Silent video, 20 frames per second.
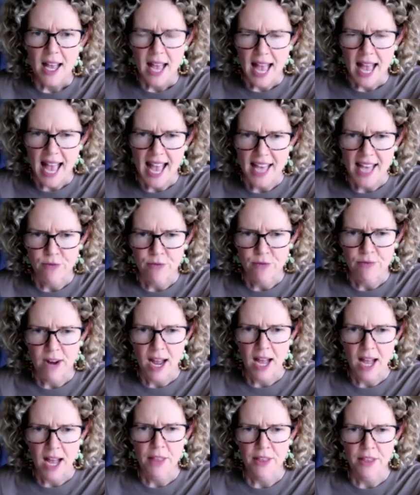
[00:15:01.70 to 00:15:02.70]
and
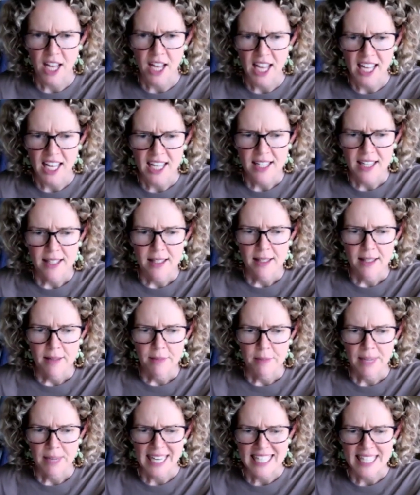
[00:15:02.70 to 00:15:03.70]
rather
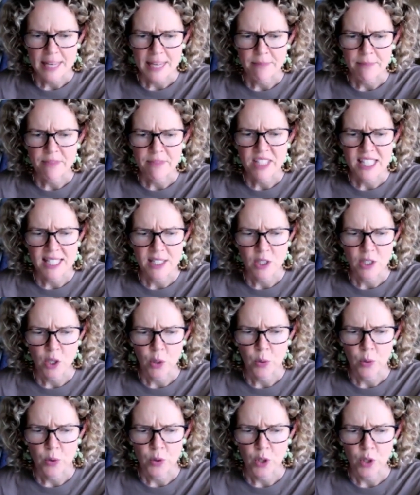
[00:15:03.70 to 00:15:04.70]
place emphasis
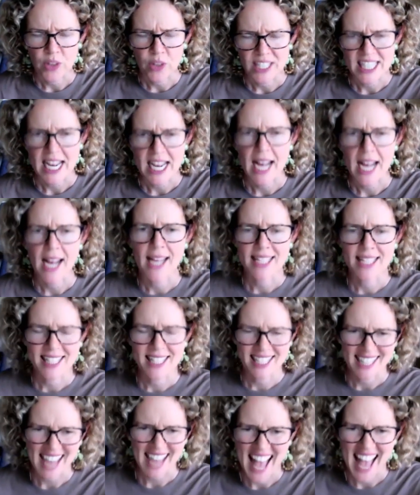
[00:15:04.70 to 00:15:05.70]
on the task
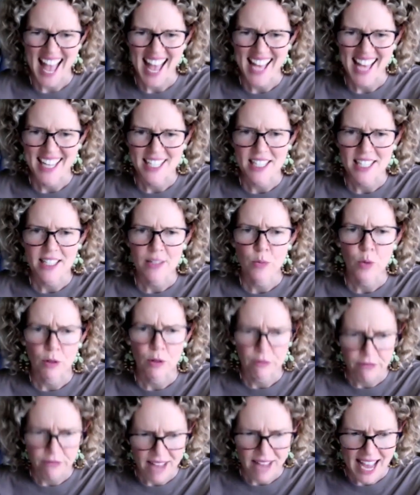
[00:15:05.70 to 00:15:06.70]
at hand,
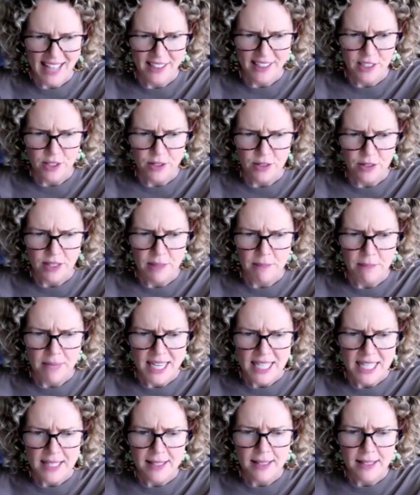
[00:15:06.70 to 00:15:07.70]
what values it
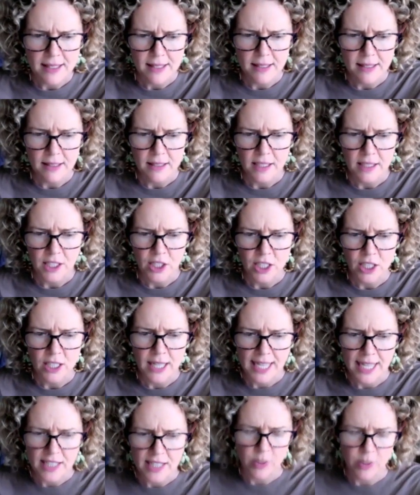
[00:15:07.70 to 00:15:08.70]
meets,
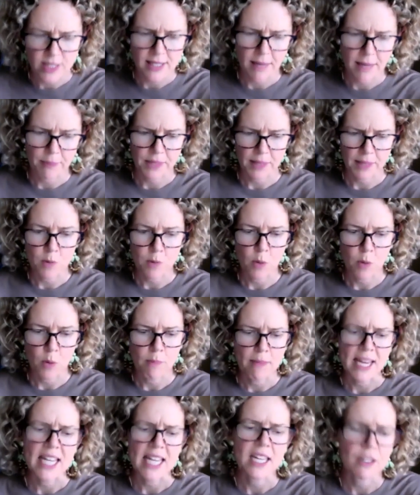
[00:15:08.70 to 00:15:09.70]
connect with something more
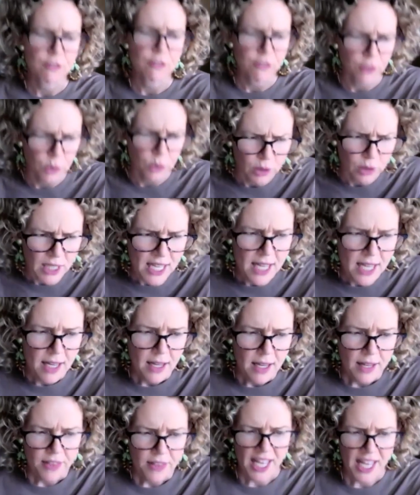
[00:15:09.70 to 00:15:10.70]
meaningful
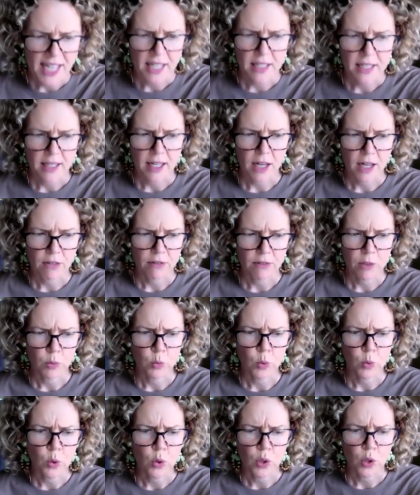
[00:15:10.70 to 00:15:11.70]
than a
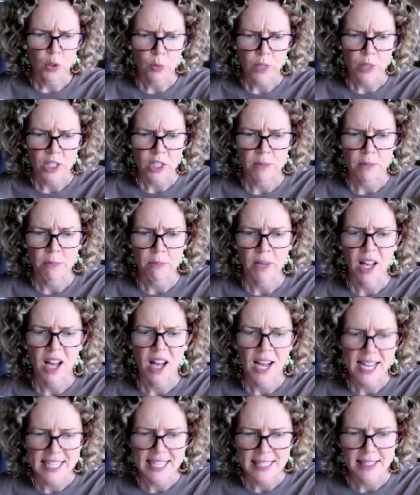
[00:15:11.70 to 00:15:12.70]
reward, which
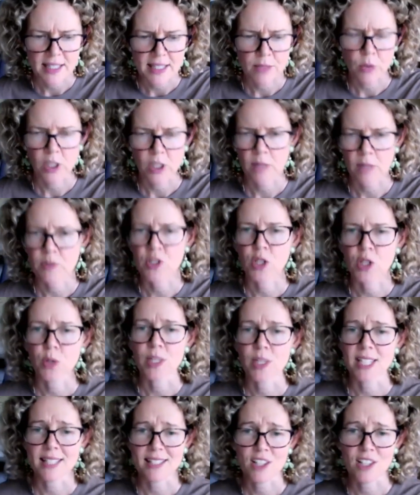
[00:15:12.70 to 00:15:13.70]
implies that what I'm
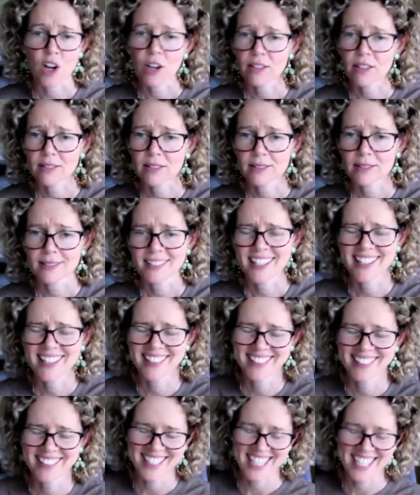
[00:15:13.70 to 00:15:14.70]
doing is not
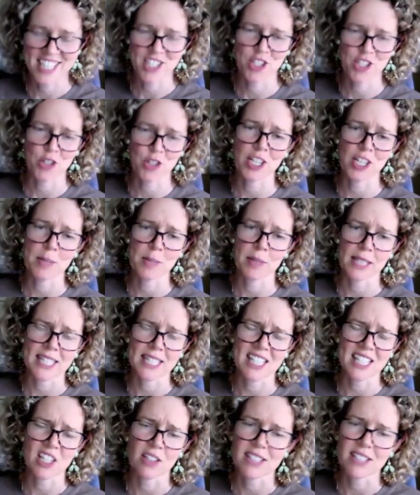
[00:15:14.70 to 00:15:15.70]
enjoyable, it's
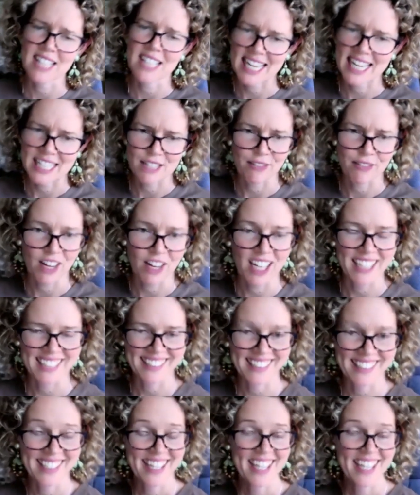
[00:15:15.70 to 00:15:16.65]
not satisfying.